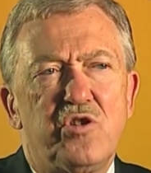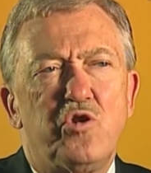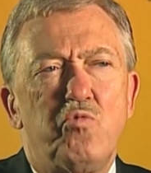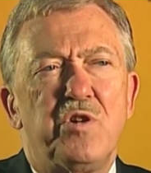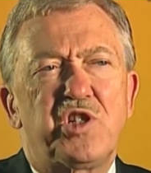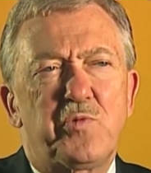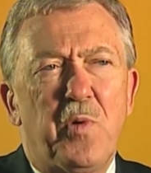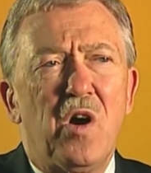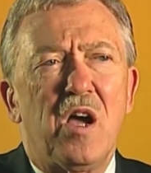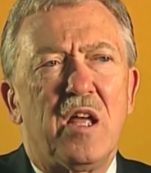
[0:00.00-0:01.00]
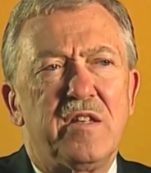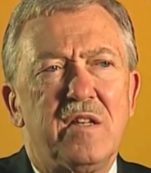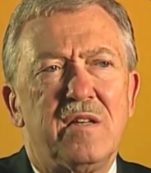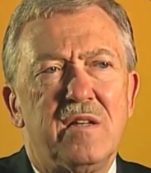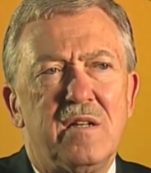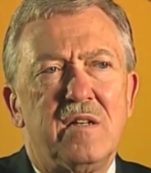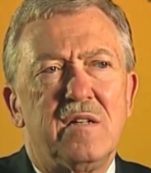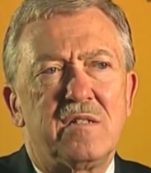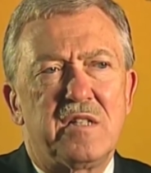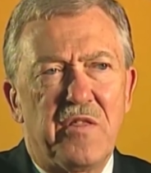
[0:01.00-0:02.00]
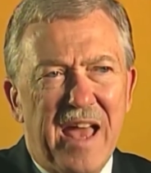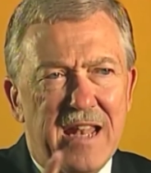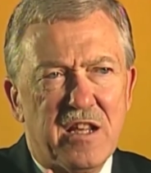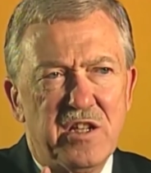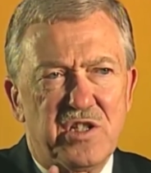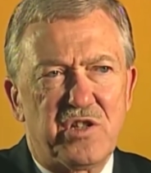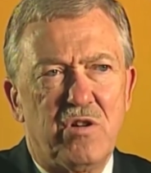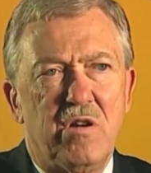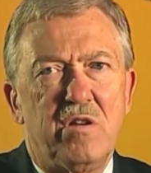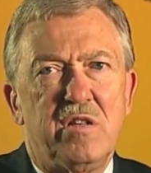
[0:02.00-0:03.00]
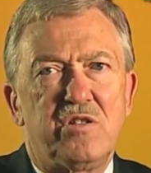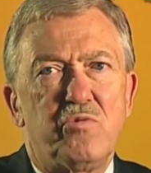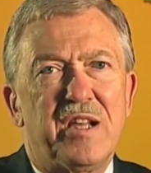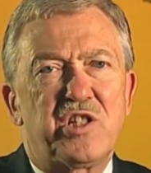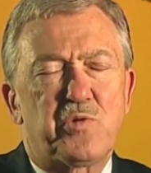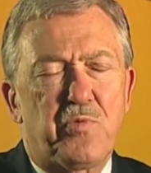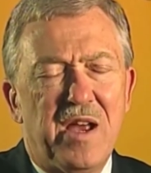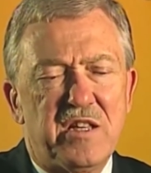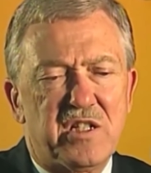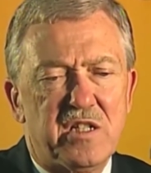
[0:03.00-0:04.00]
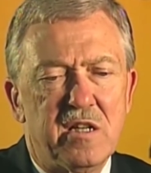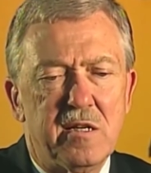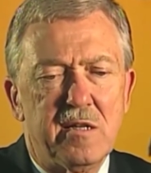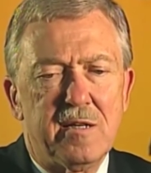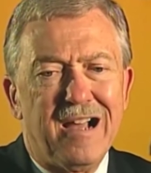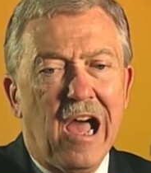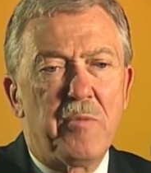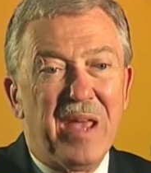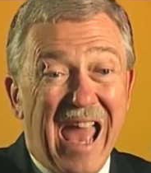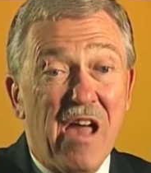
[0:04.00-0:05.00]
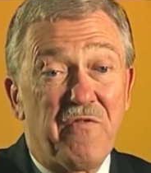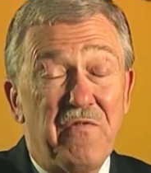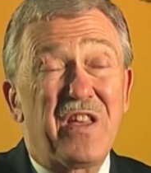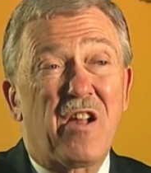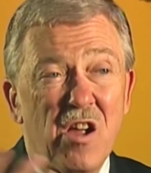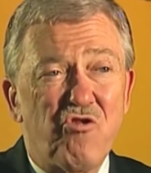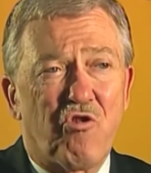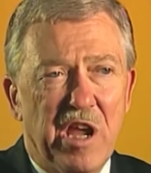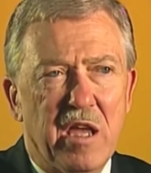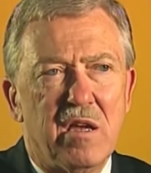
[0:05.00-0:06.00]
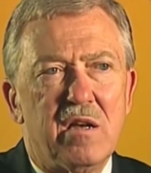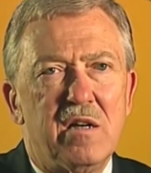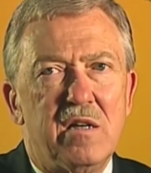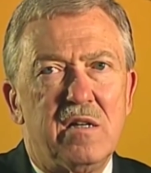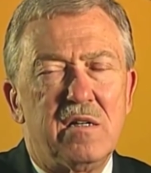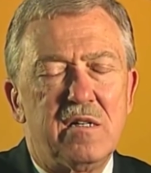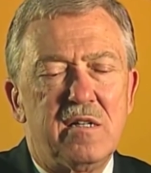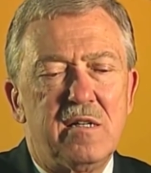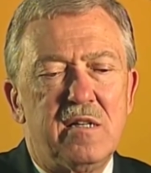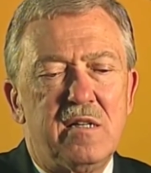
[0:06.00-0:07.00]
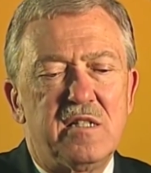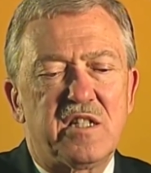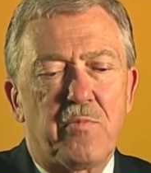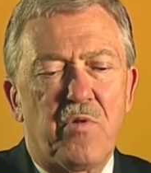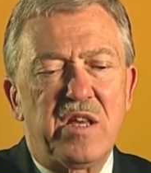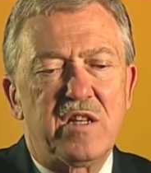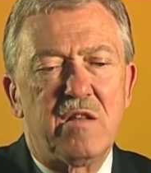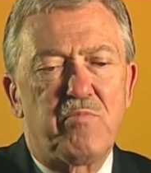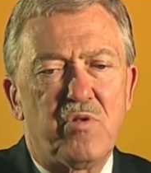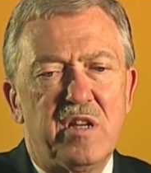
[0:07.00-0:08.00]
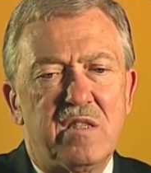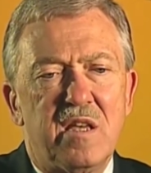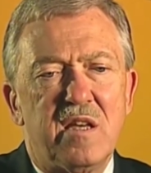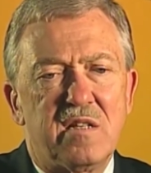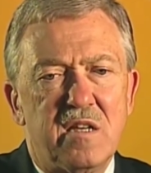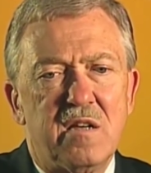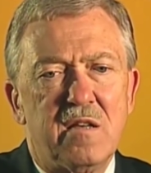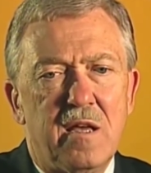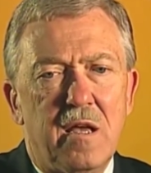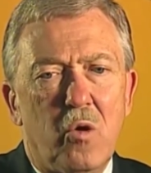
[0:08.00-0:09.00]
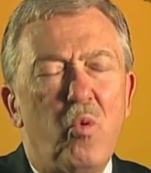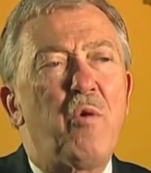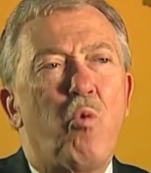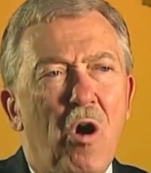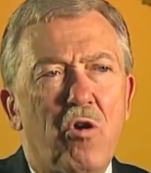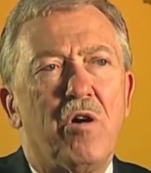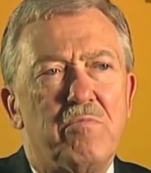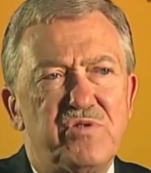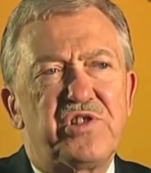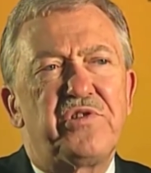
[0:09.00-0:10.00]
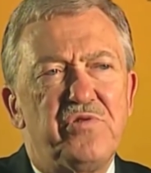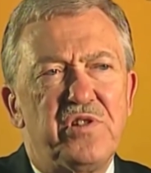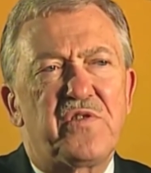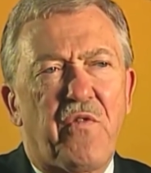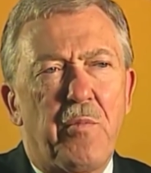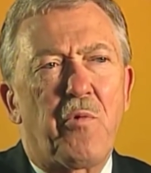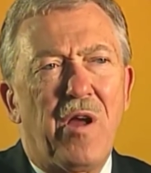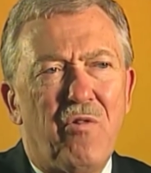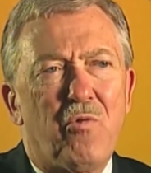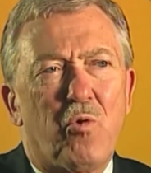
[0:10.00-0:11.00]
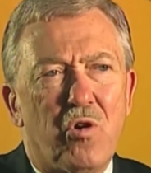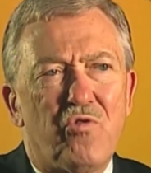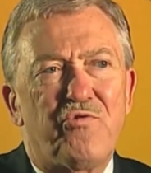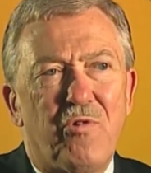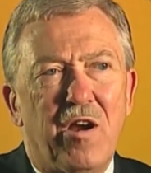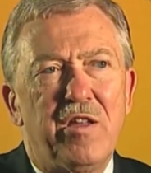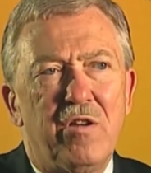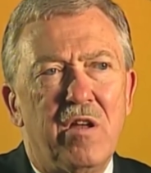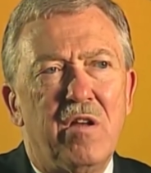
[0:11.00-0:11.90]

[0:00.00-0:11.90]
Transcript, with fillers: to respond to that concern and to express on behalf of the country, uh, as the president put it, that uh, we welcome students from around the world to our,